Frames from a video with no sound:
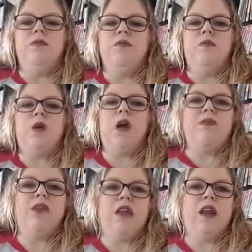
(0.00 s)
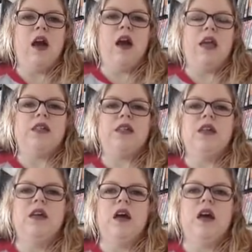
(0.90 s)
More often than not,
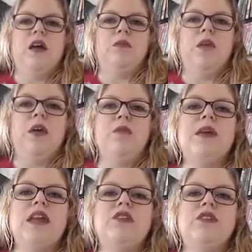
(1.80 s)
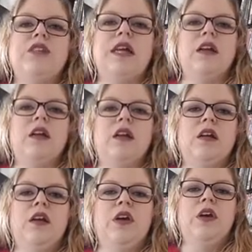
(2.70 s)
managers that are